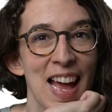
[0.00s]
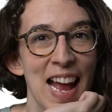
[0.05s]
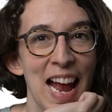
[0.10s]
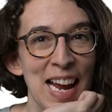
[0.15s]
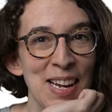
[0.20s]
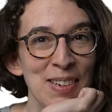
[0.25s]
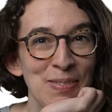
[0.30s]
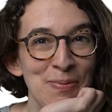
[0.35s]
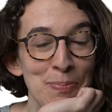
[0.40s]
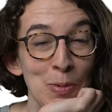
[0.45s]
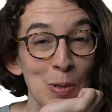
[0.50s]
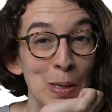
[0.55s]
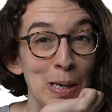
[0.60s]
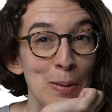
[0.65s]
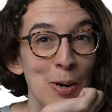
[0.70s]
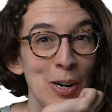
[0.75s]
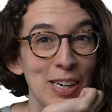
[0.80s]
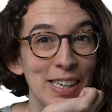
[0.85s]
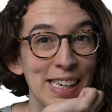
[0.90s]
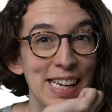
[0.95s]
Hey, Maria
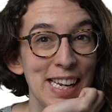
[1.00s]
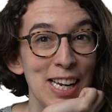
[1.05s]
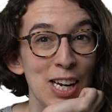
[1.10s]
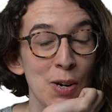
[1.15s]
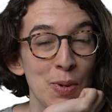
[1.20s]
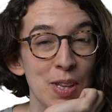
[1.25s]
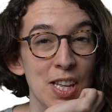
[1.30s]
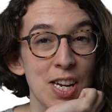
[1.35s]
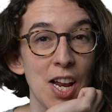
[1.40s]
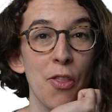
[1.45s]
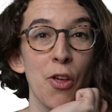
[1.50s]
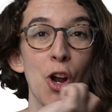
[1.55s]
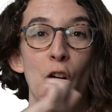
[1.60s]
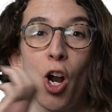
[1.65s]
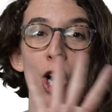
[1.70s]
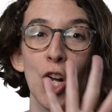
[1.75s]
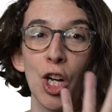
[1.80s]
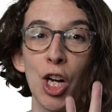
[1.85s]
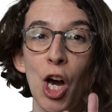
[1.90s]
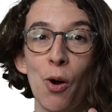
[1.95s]
Marquis here with
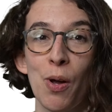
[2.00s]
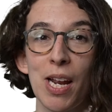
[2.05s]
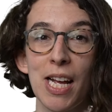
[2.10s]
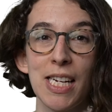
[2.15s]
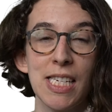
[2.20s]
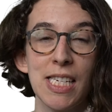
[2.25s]
another Coda